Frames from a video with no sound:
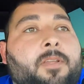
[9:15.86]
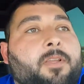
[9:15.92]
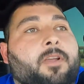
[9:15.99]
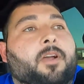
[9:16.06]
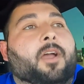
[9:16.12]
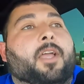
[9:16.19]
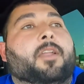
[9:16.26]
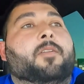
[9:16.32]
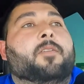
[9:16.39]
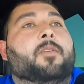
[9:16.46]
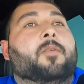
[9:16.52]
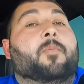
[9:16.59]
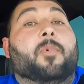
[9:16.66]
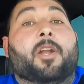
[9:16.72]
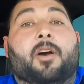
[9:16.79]
Alright,
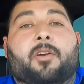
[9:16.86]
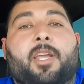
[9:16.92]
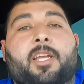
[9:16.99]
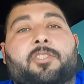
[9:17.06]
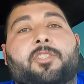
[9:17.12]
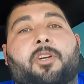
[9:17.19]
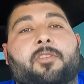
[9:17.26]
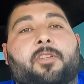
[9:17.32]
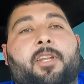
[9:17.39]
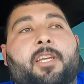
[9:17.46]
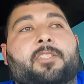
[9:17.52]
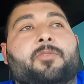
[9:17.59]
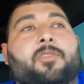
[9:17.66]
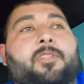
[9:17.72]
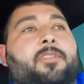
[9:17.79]
but I'll catch you on the
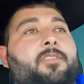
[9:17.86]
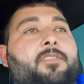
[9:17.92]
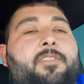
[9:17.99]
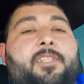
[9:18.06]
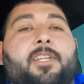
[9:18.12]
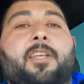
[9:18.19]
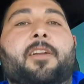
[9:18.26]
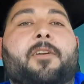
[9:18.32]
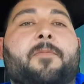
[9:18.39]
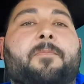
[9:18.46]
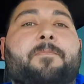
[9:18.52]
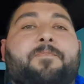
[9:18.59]
next one. See you later.